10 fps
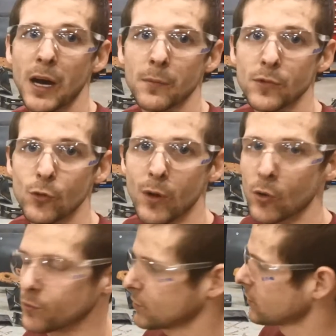bottom 2
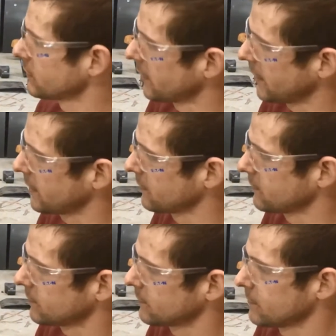bolts, and
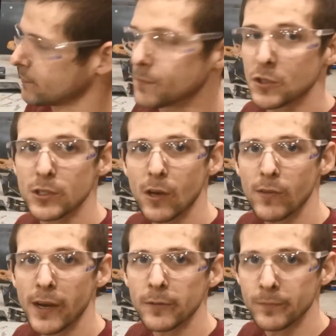she's on
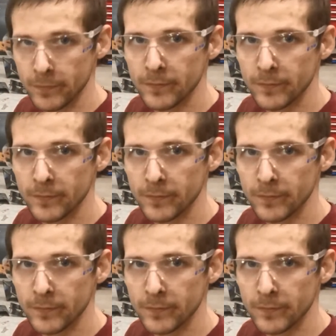there.